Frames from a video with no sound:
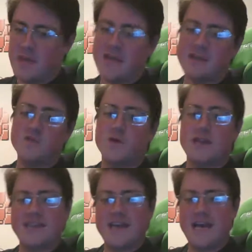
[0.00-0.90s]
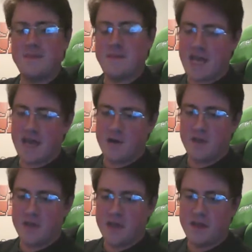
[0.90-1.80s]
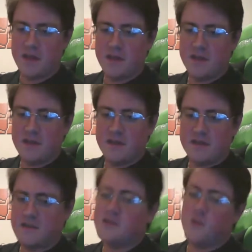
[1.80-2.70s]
because we're at a time now that, you know,